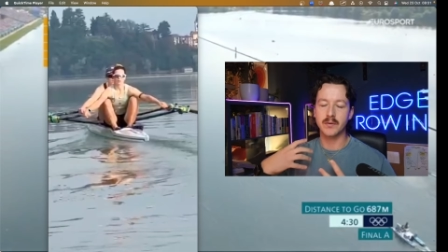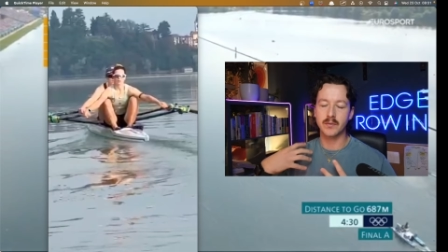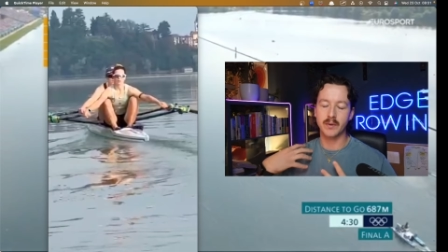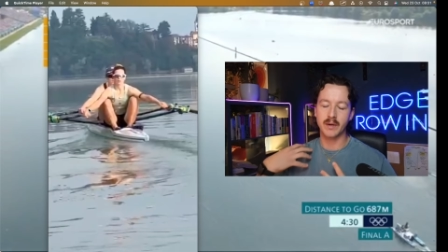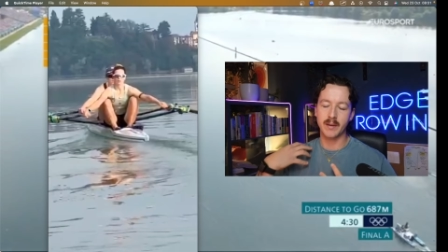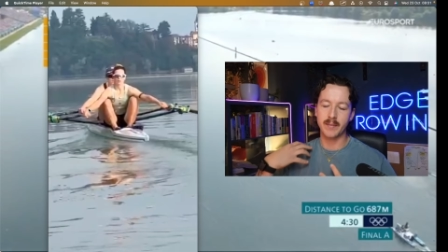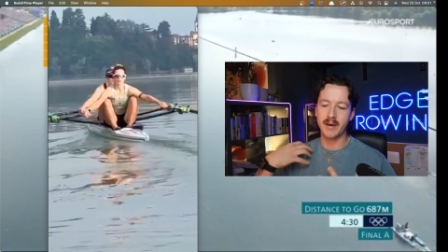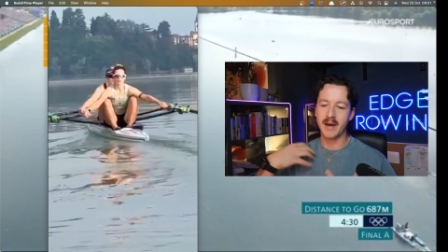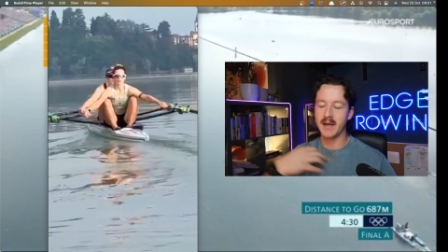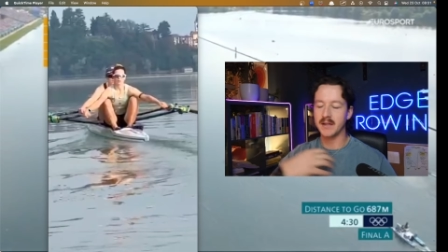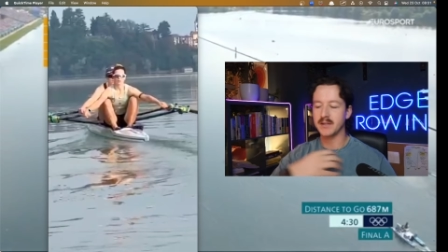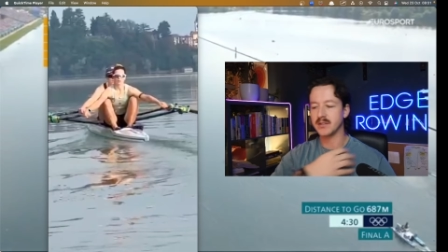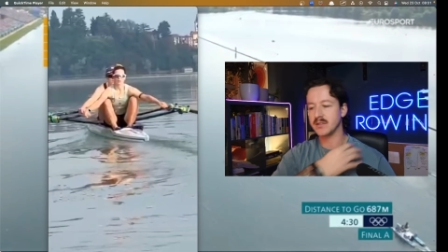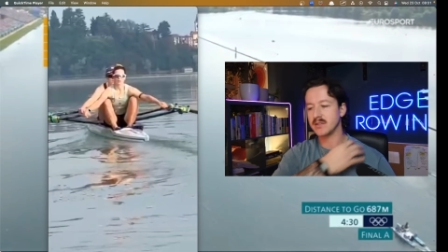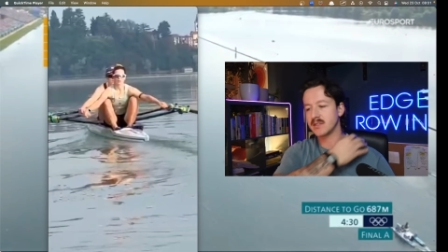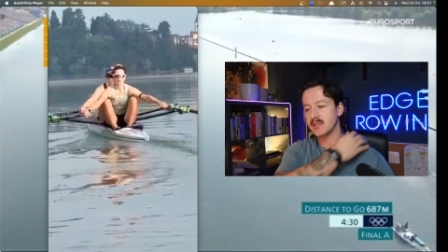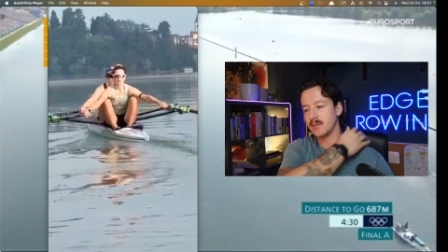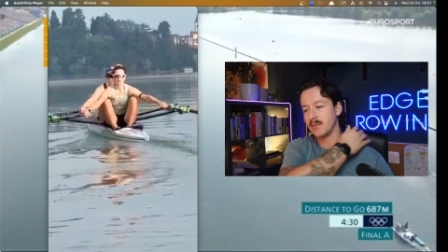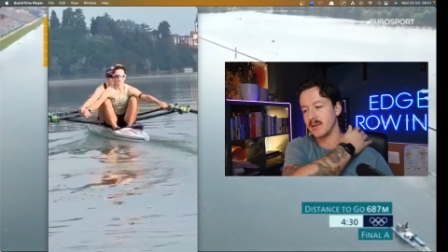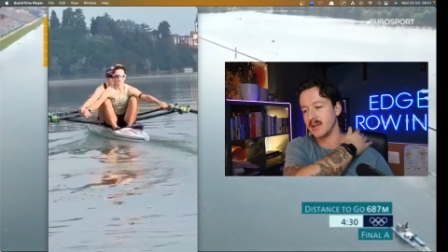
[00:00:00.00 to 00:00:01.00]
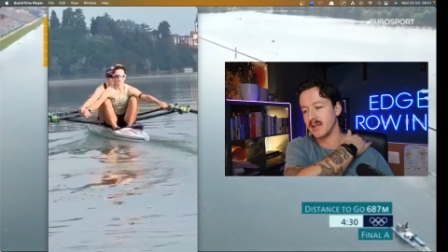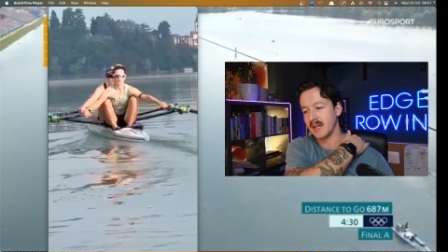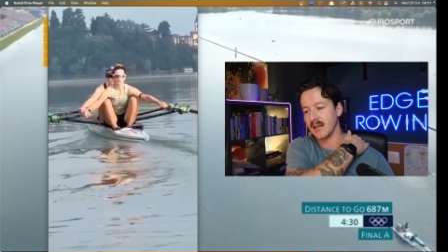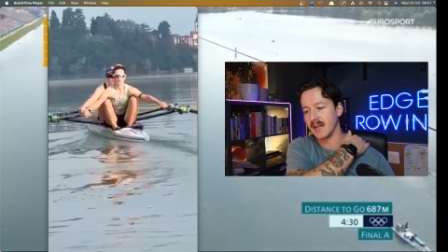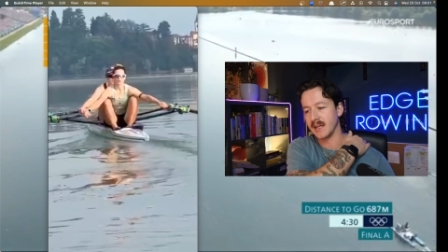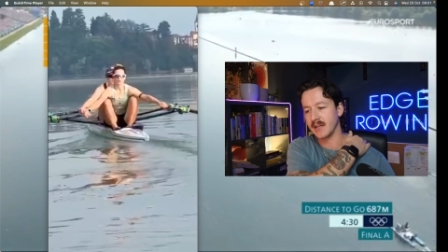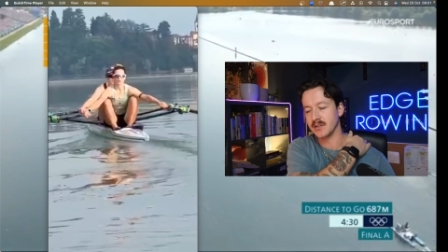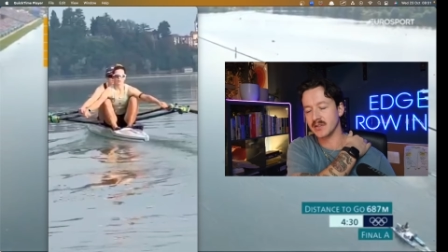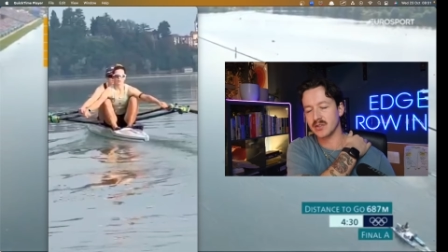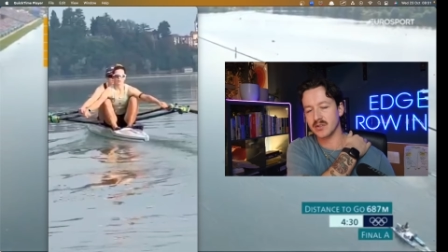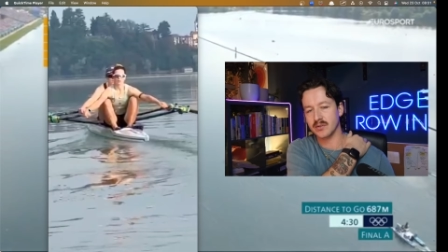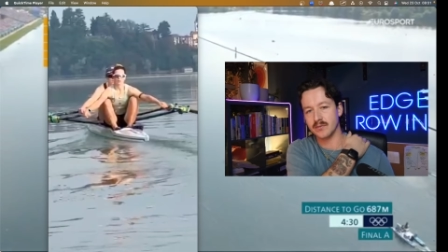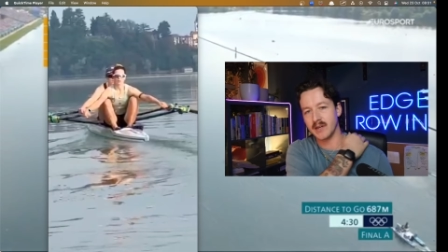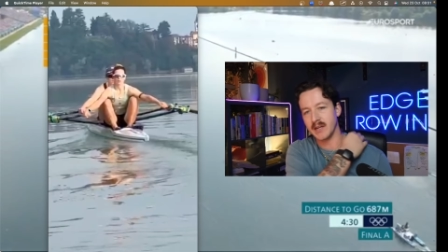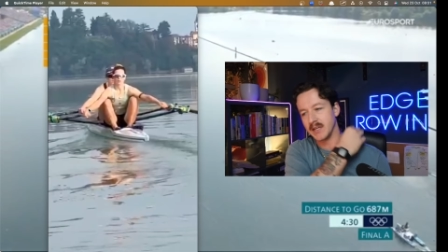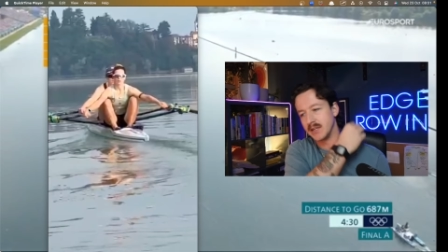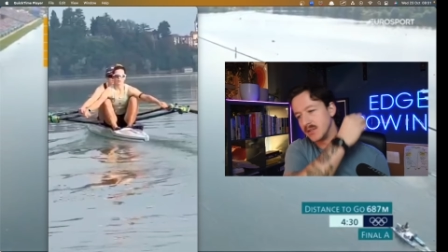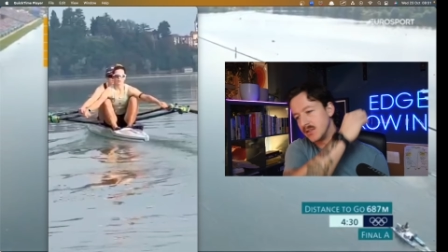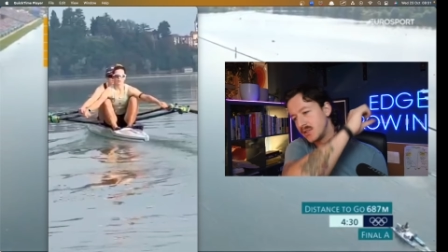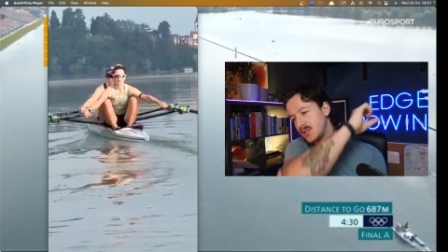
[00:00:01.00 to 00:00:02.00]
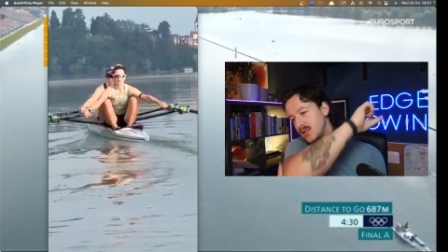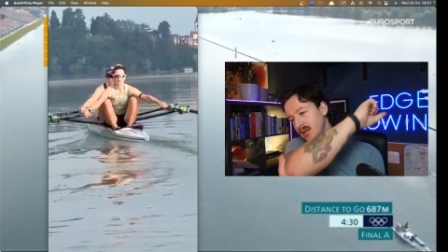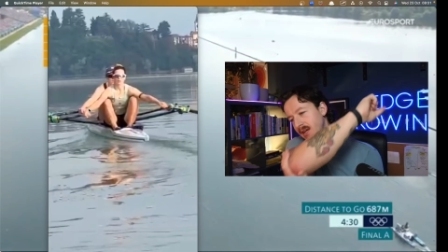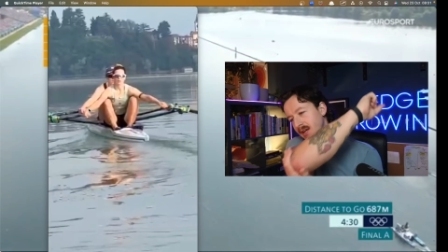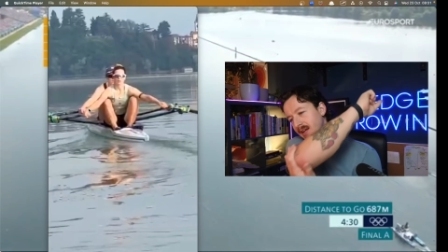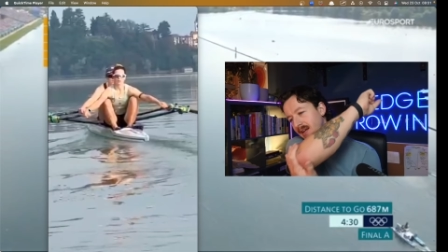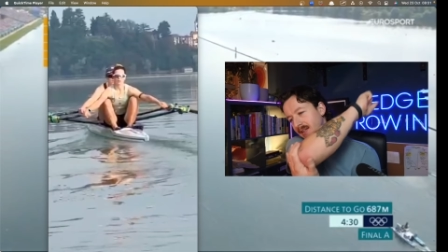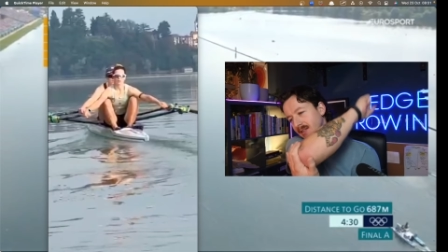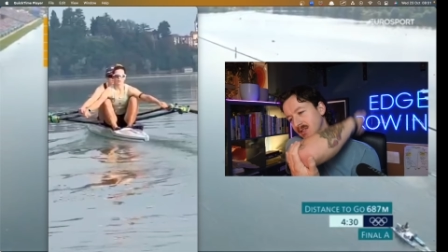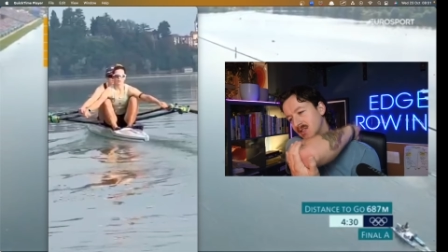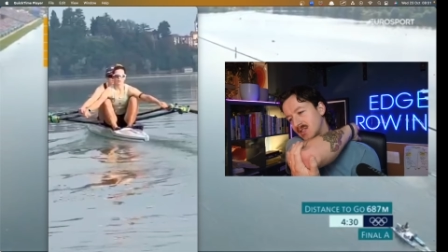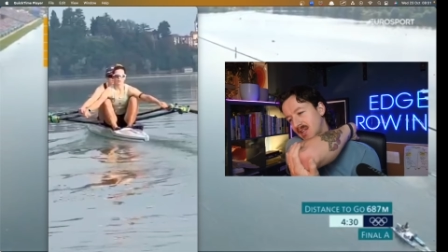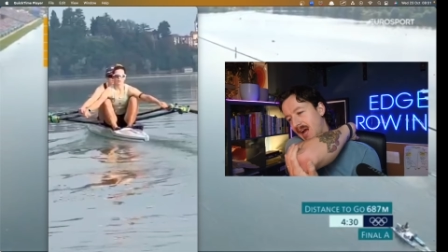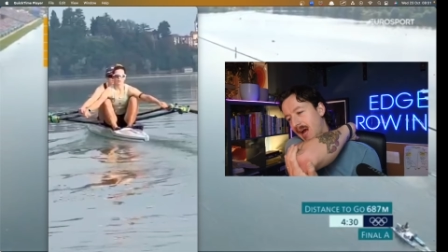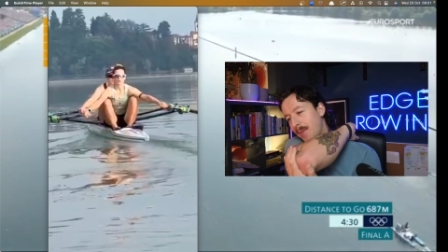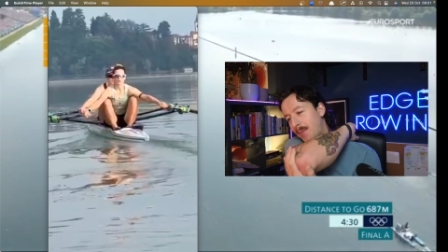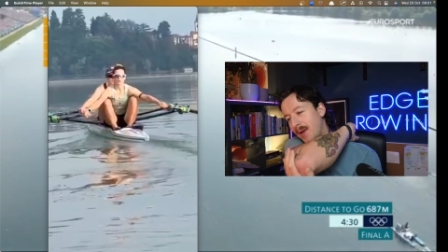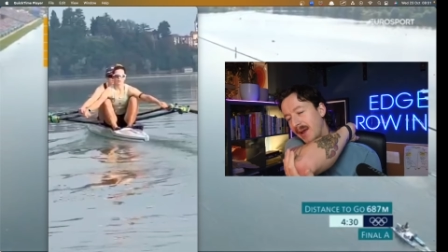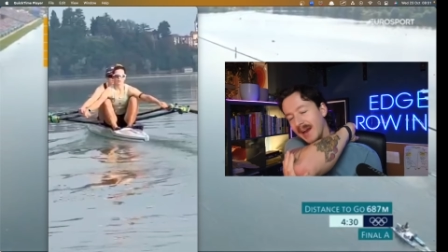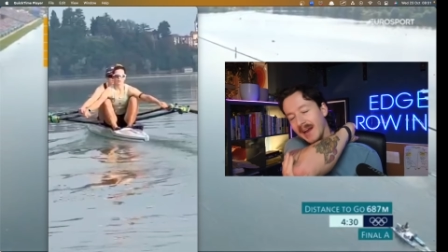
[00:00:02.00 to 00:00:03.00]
would imagine someone getting a syringe and stabbing